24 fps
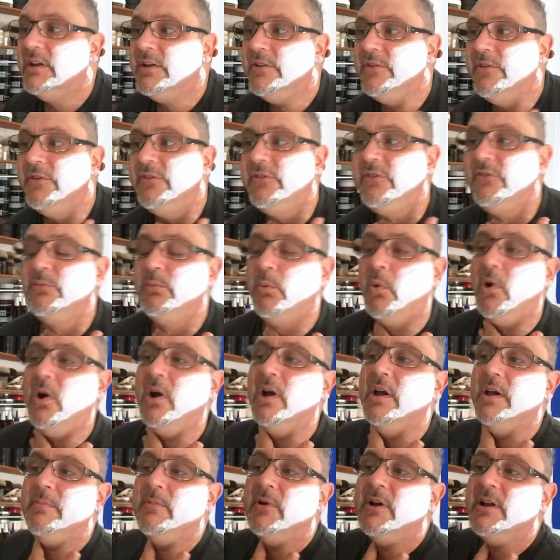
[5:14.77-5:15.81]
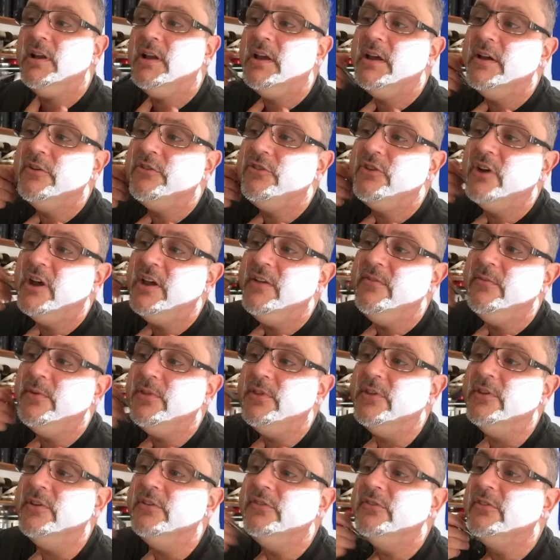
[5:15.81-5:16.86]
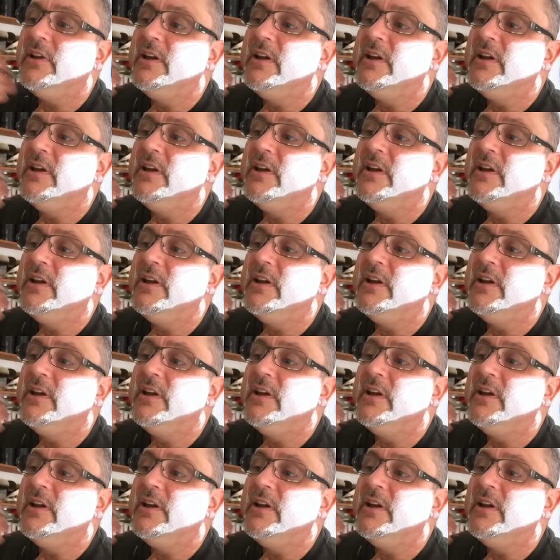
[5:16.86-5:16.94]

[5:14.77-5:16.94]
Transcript: This is why my last shave with this